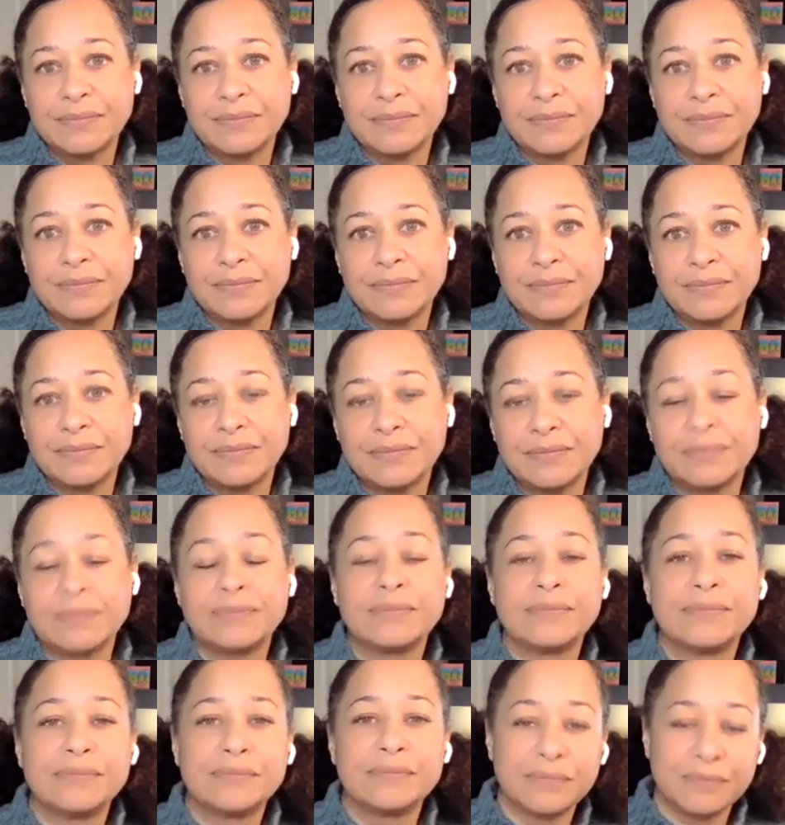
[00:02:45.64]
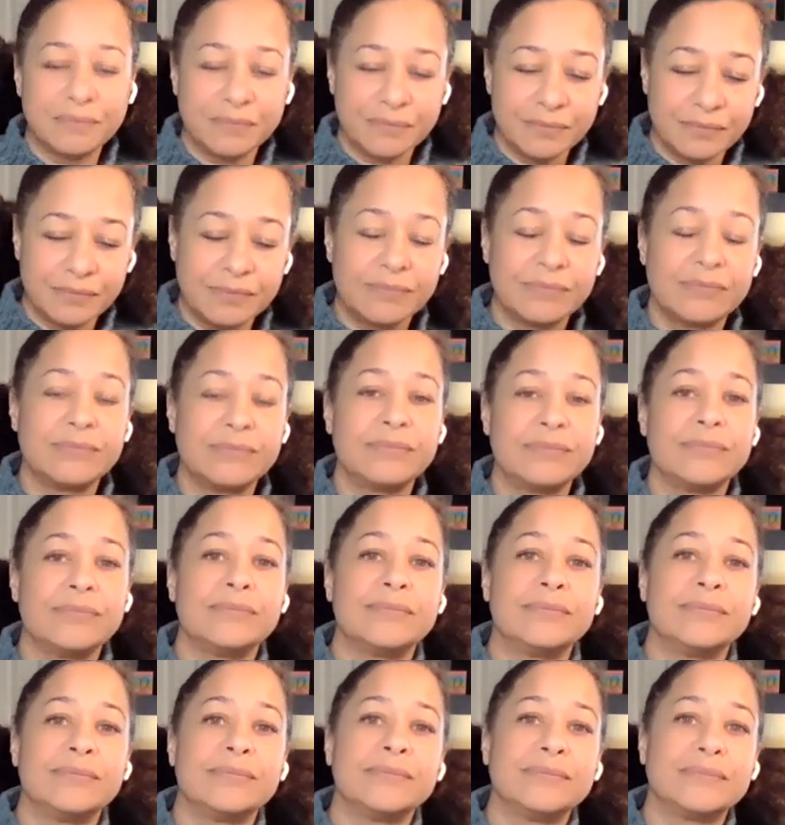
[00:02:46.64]

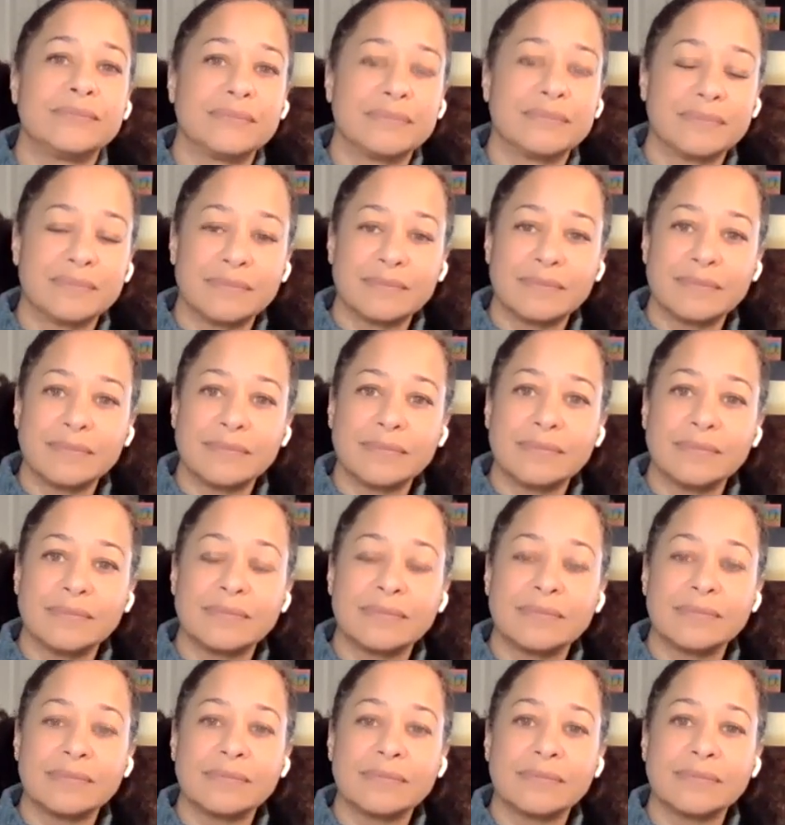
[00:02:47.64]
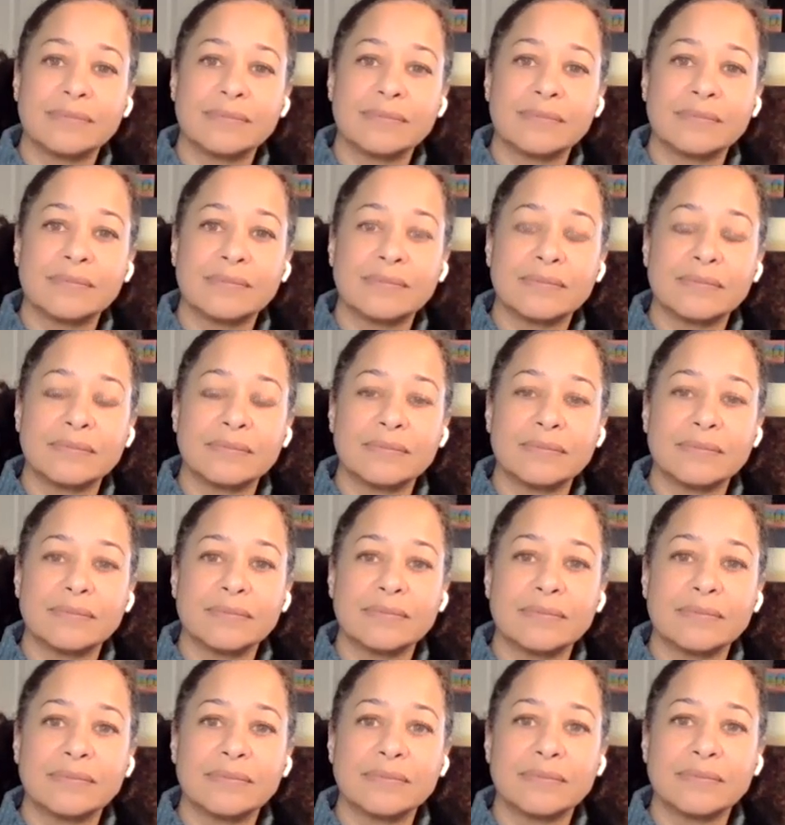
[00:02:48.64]

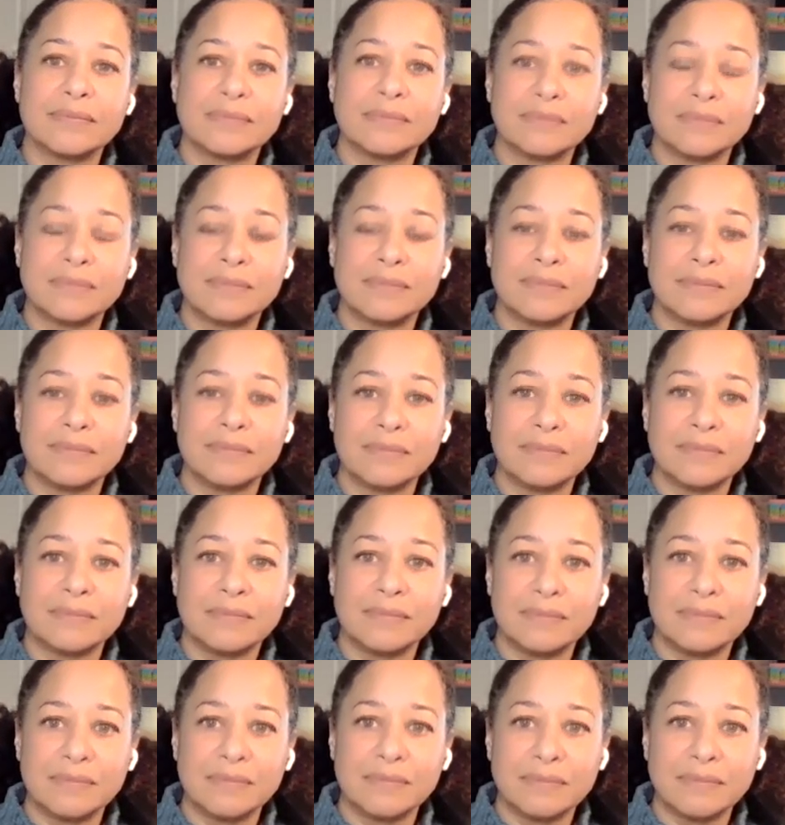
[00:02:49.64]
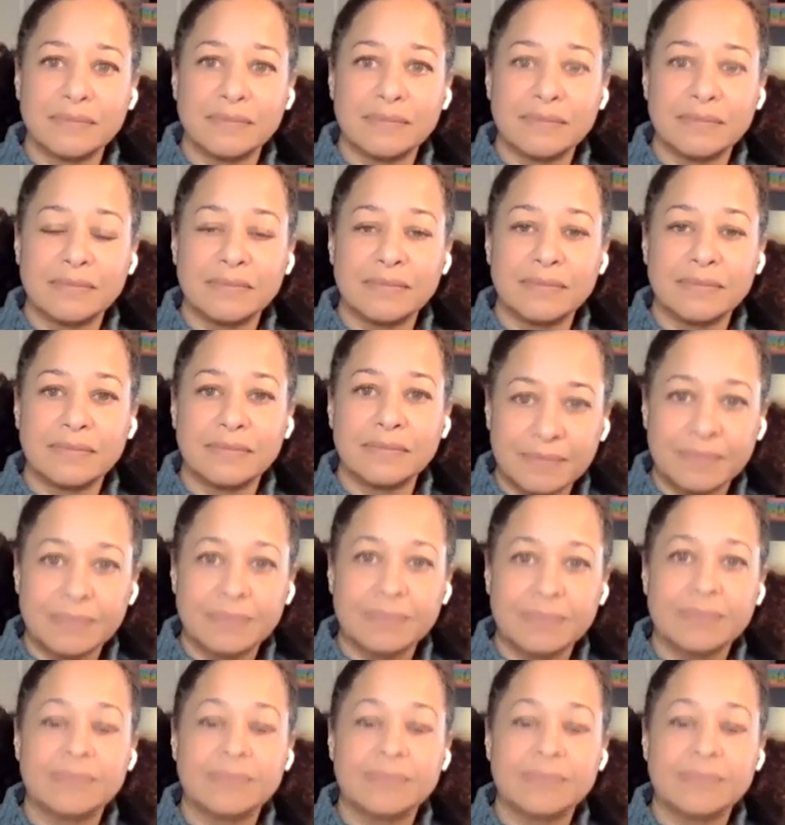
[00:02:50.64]
The person shown says nothing.